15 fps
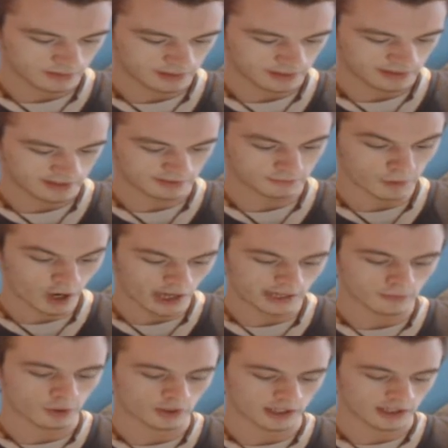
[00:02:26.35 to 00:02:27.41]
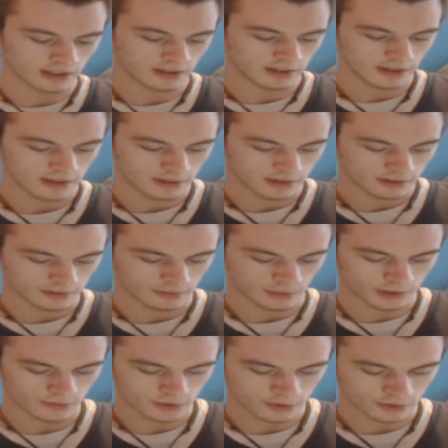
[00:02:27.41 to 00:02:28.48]
This is my Morty. So
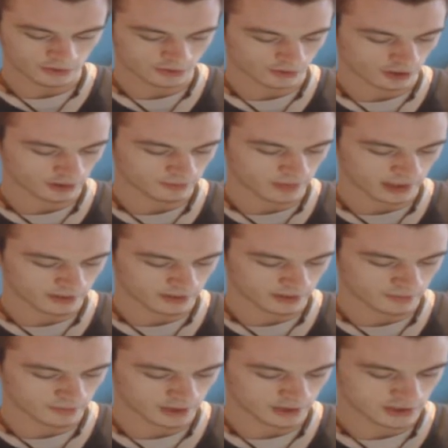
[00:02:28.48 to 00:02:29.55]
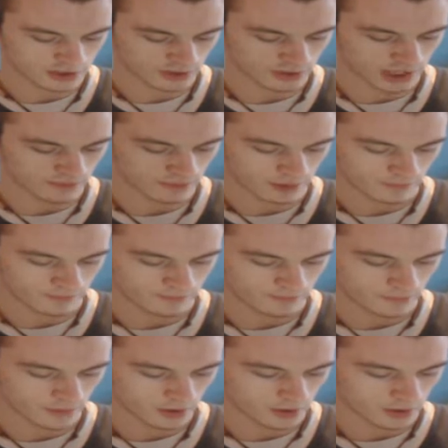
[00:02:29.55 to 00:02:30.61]
why don't you just call back to the message we came from?
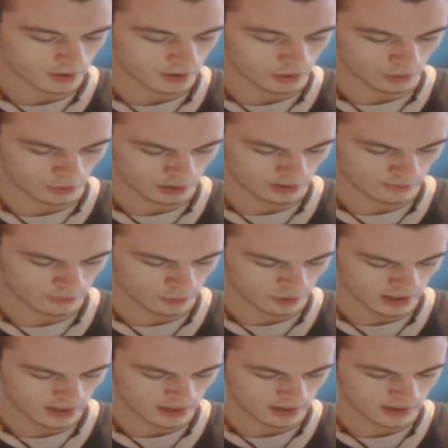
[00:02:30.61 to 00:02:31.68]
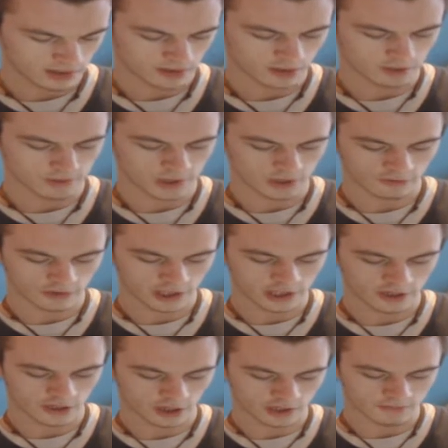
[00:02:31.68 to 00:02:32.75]
your are Morty? You mean you already
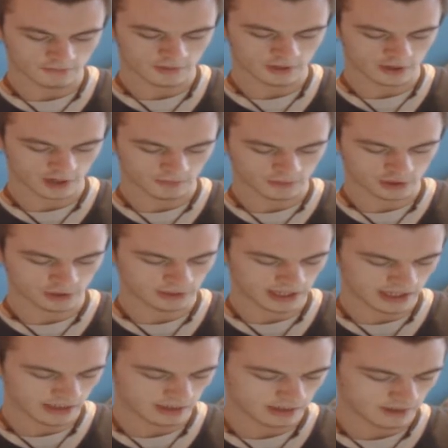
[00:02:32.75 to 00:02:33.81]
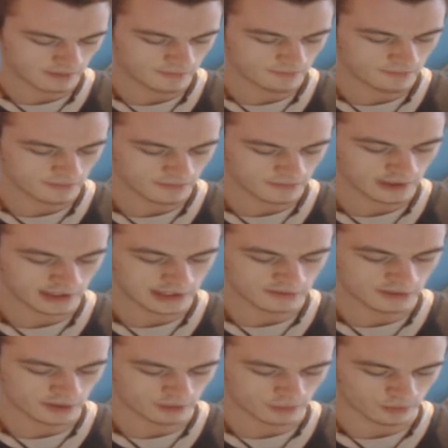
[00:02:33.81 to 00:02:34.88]
caught You're too late. That
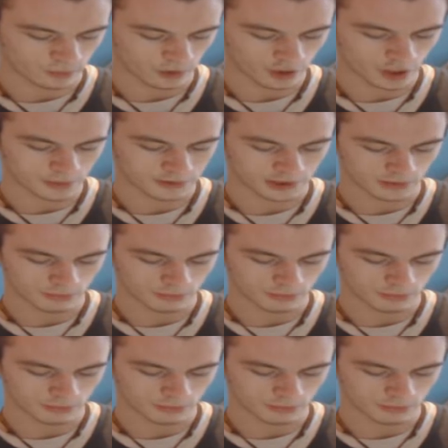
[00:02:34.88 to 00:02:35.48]
leaves us with one option.